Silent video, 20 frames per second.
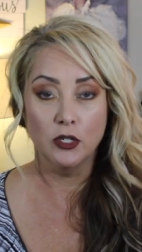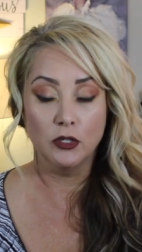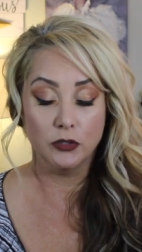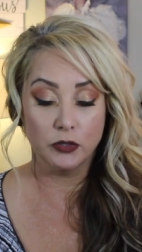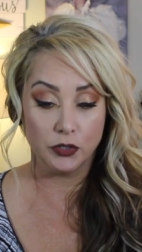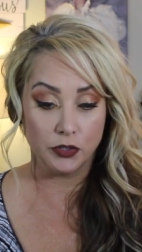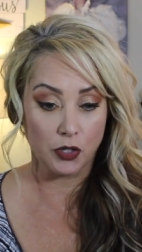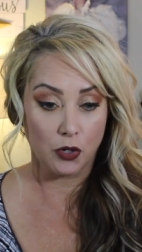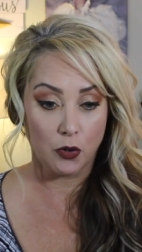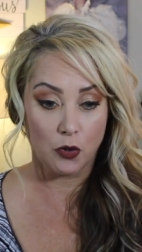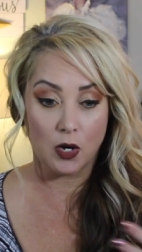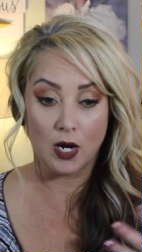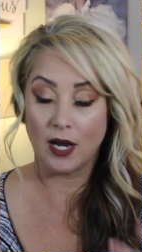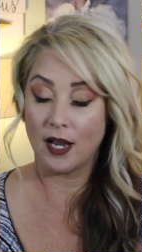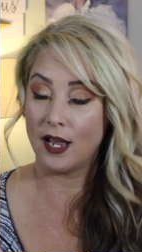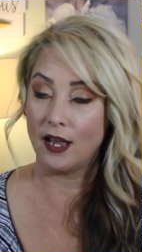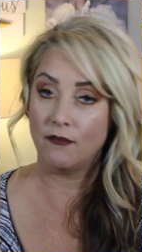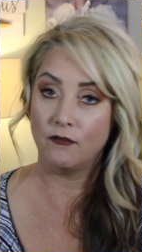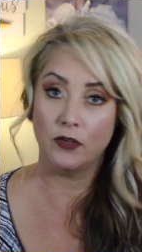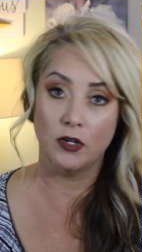So I
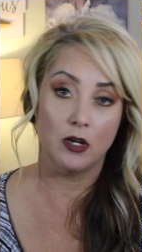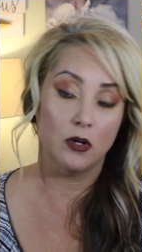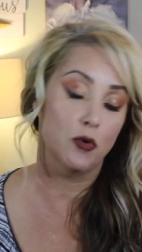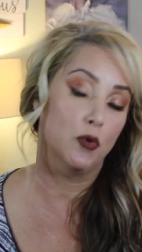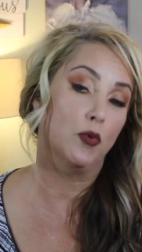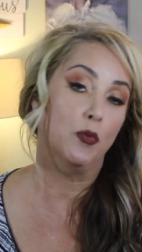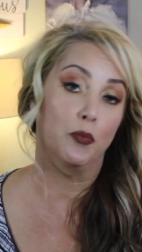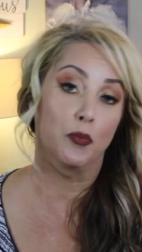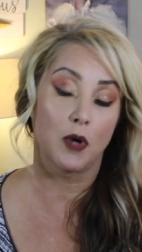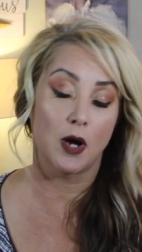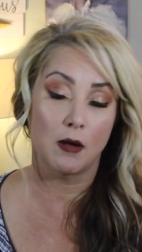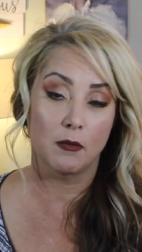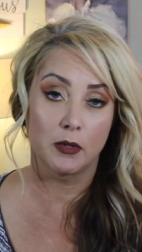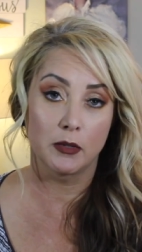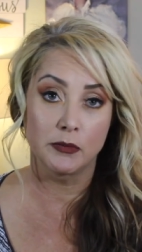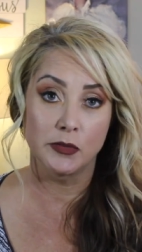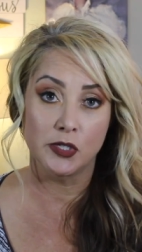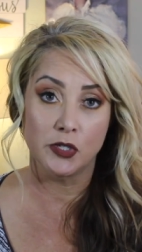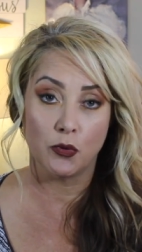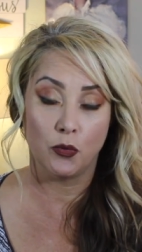have no
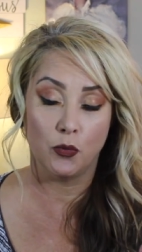problems